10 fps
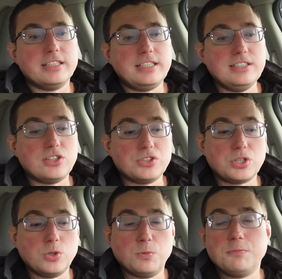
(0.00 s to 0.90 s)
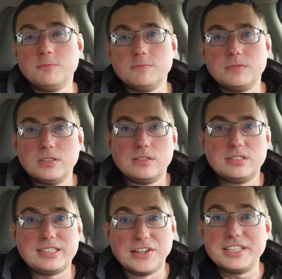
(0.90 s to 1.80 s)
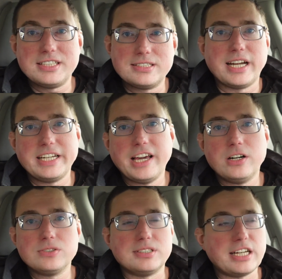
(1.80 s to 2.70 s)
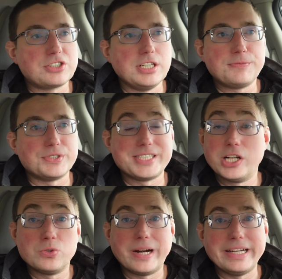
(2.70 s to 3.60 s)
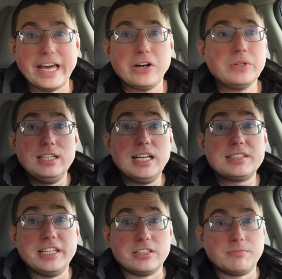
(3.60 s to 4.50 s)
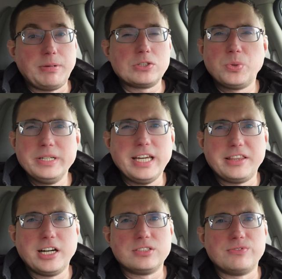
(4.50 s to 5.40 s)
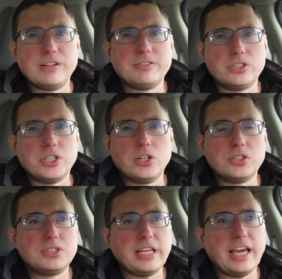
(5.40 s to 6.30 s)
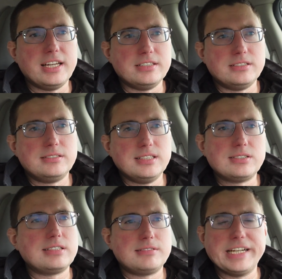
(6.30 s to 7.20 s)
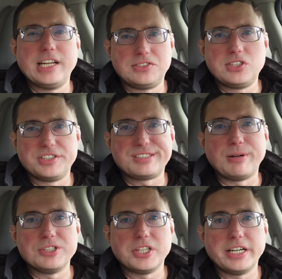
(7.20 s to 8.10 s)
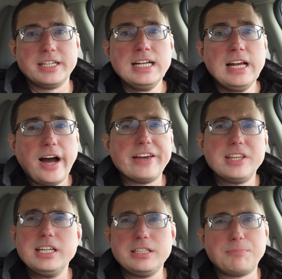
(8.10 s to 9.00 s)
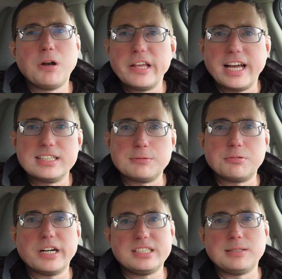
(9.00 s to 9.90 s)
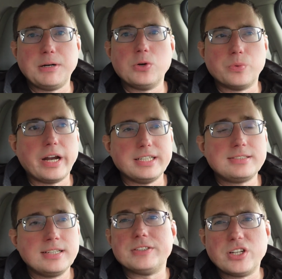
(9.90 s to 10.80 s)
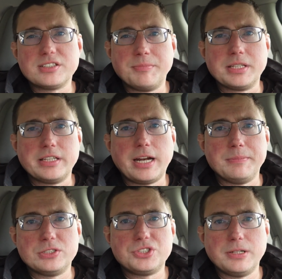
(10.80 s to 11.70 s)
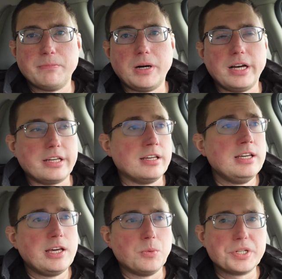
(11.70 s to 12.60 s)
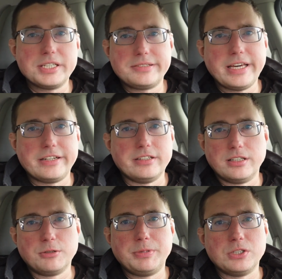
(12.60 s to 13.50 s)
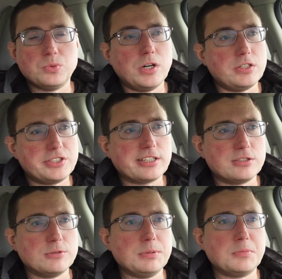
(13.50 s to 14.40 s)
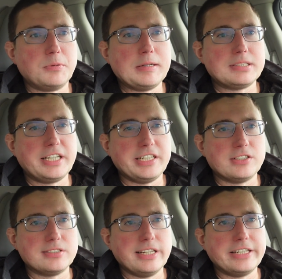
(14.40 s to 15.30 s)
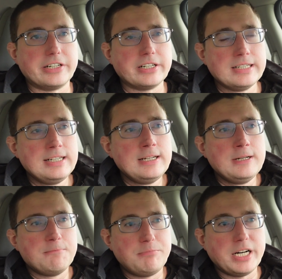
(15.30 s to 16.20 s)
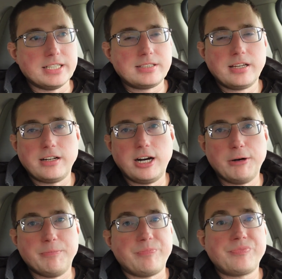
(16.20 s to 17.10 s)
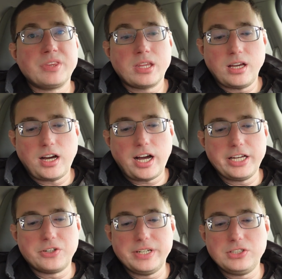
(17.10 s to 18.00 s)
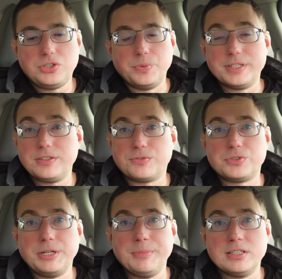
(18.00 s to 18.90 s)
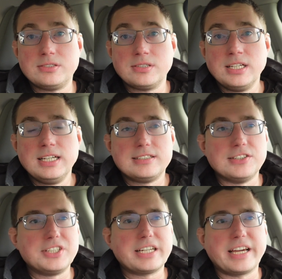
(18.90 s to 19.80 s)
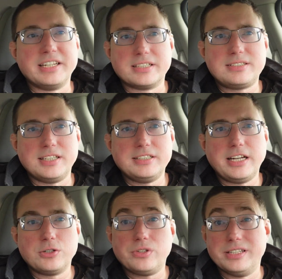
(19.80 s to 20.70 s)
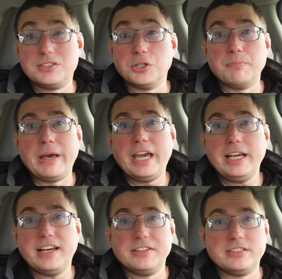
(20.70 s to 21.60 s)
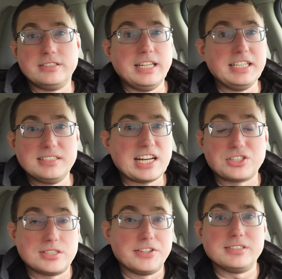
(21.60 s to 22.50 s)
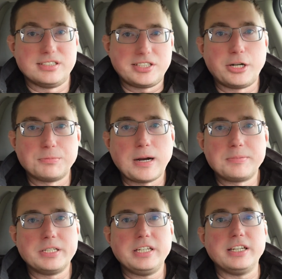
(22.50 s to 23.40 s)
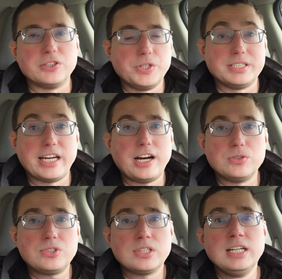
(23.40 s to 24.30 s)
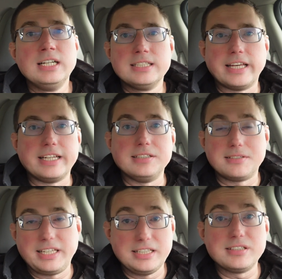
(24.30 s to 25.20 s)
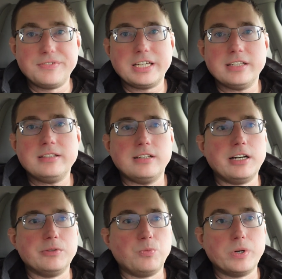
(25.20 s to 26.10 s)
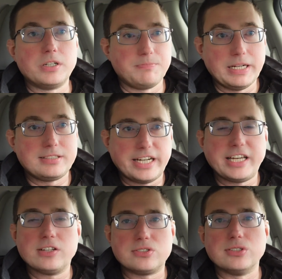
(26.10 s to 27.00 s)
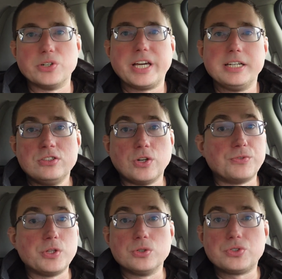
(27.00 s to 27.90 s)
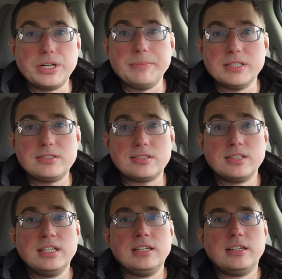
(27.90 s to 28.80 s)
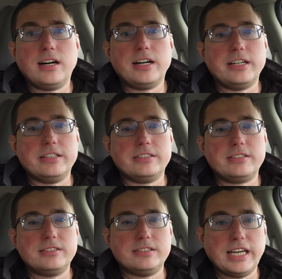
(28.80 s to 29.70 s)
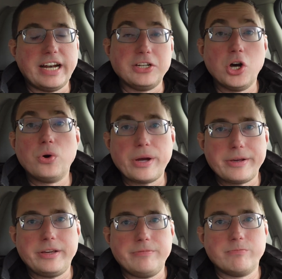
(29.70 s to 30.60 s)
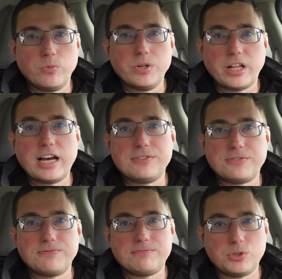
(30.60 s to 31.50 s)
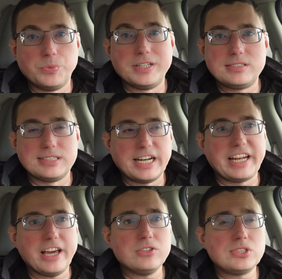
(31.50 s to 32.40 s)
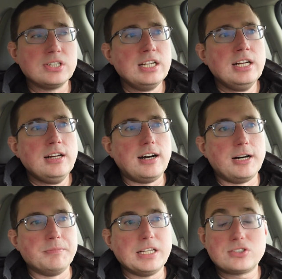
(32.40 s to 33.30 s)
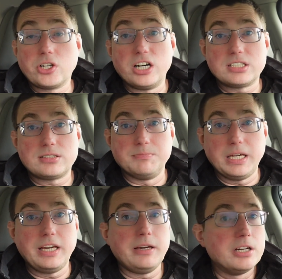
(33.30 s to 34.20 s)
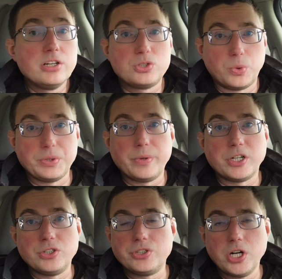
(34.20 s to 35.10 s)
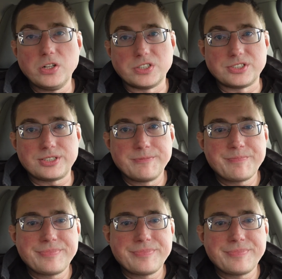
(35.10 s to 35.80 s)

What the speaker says: He's also selling the tiny house. It's actually up for sale right now. He's asking about $28,500, and this tiny house is on the small side. I think he probably has it priced about right. It's not something that I'm interested in buying. We'll get to that in a little bit as well. I'll talk a little bit more about the tiny house later. But I agreed to rent it for 3 months. Sounds like I can extend it out until May, and then he's actually selling the entire property, including the house that he's living in, where my tiny house is located. So for those 3 months that I know I will have to rent the tiny house, that's cost me $2,100.